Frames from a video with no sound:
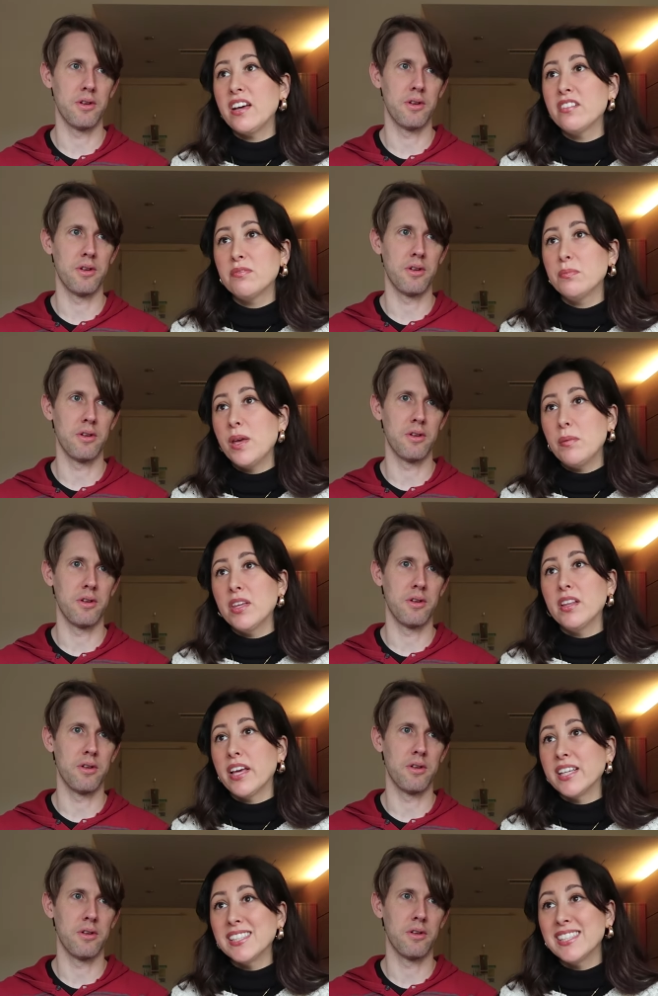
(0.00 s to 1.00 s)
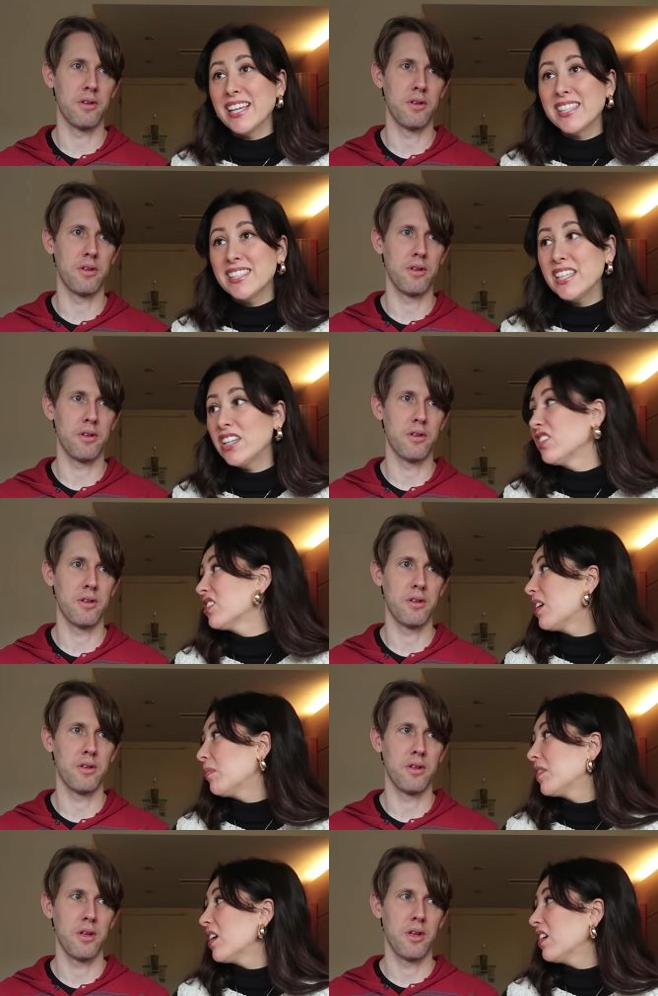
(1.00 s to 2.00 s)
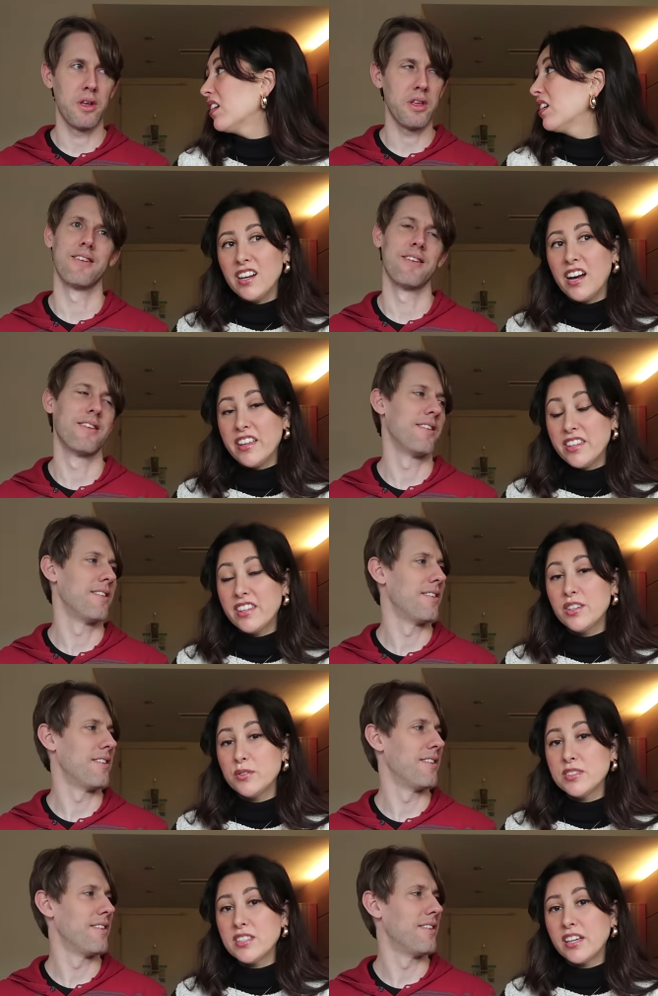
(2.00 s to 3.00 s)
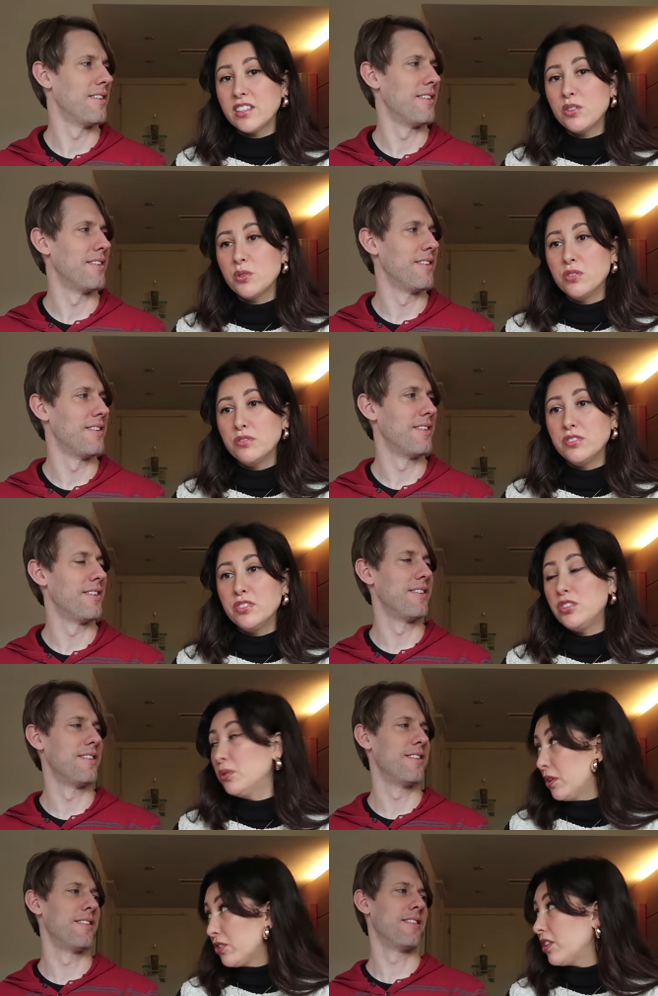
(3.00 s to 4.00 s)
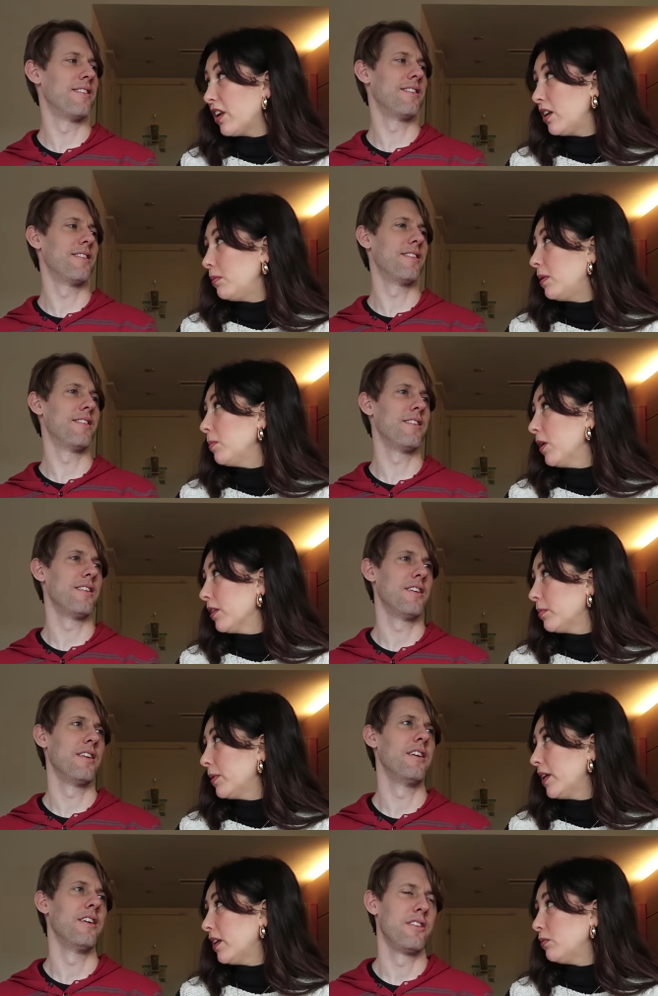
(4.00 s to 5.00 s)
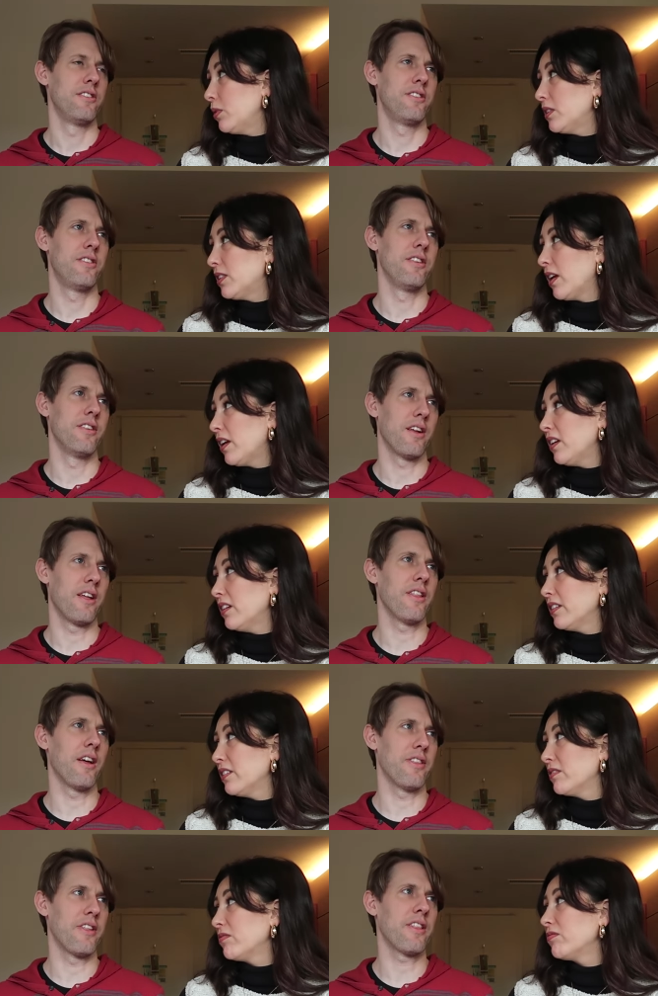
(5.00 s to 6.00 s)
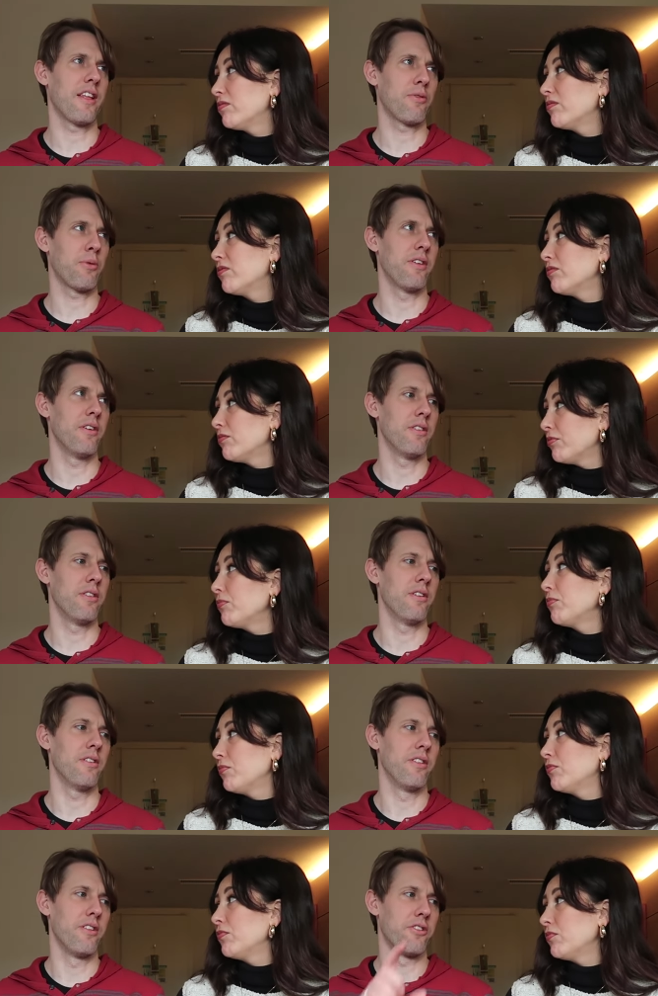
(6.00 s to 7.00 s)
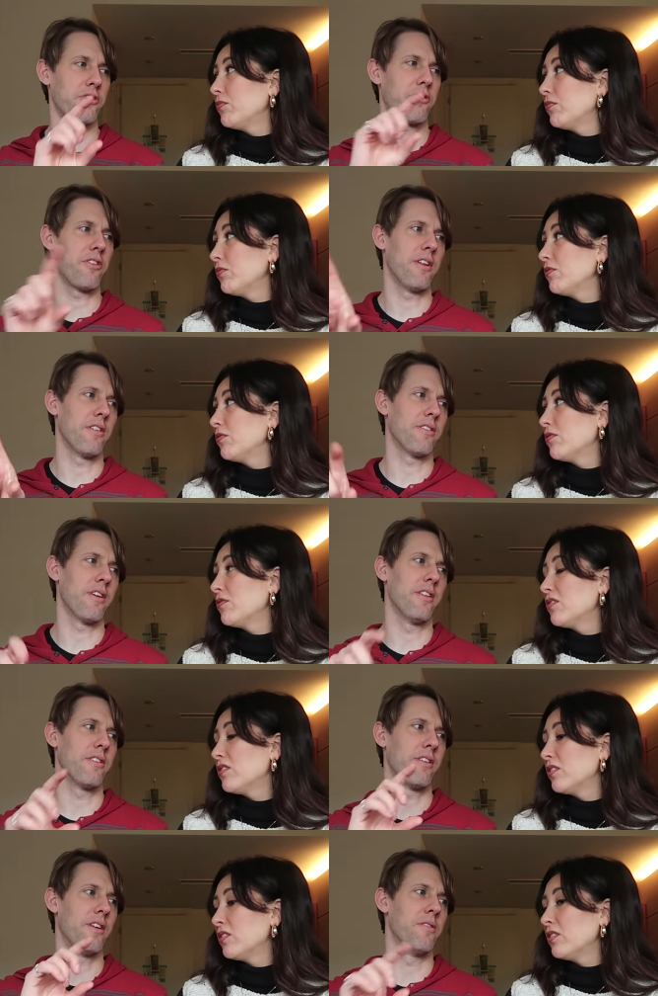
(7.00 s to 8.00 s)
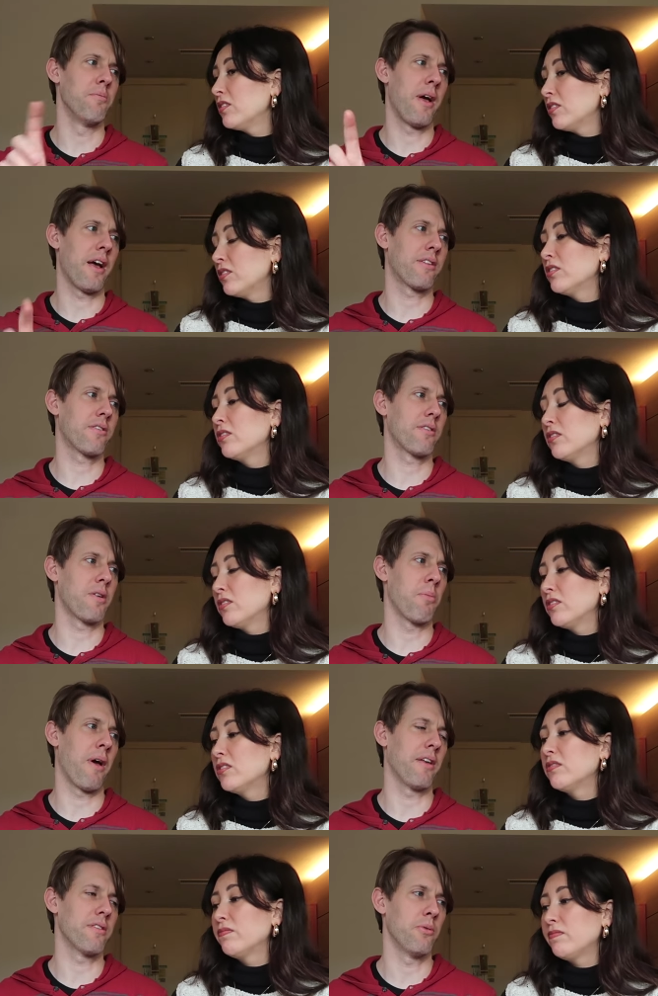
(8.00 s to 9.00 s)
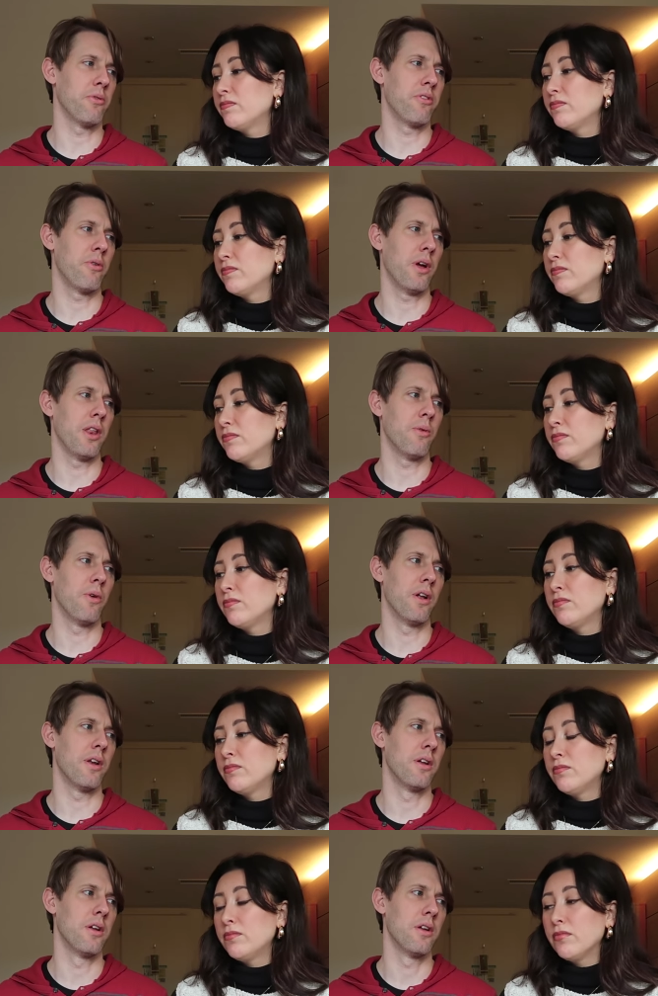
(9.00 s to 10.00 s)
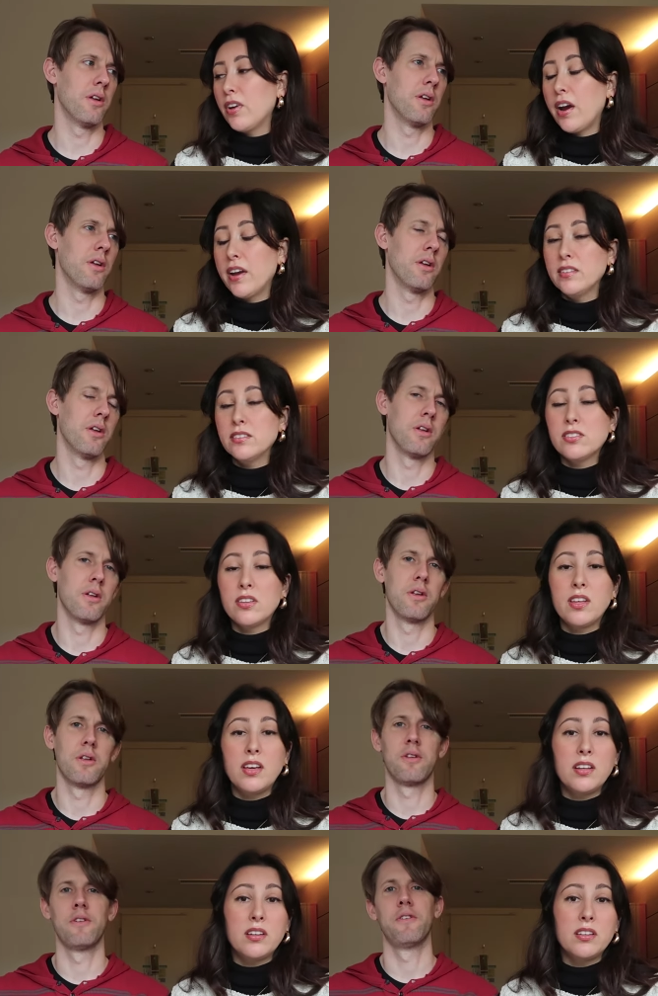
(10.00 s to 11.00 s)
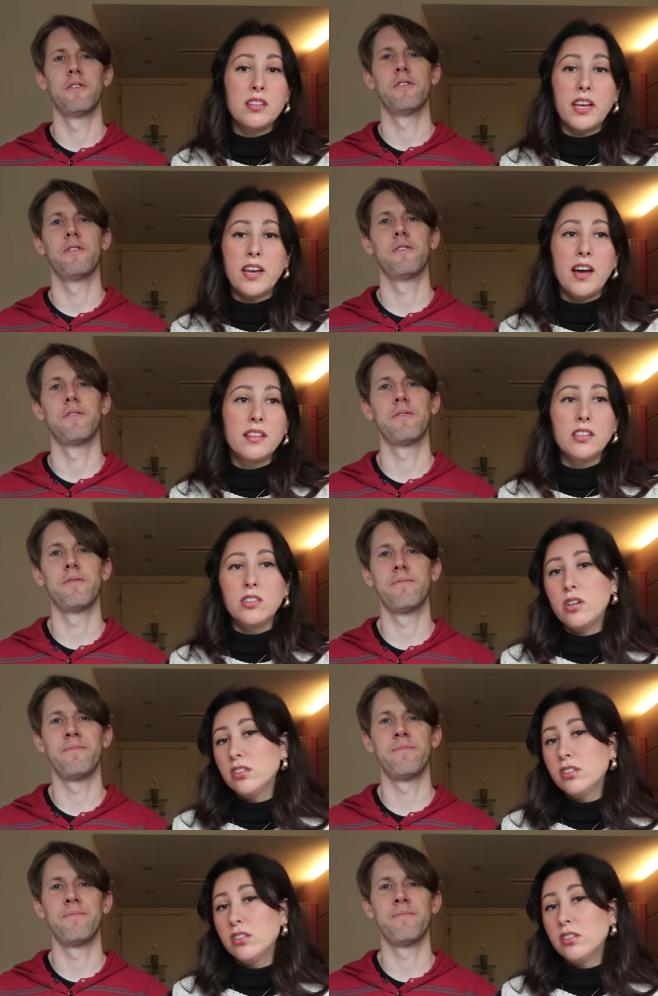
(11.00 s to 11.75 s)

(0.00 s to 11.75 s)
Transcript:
Speaker 1: out of maybe like 60 or something. I think there was like a total of 280 people on the plane, we'd say. I,
Speaker 2: I think that's what the, the little screen said. It said max capacity was 281.
Speaker 1: Right. So then they unload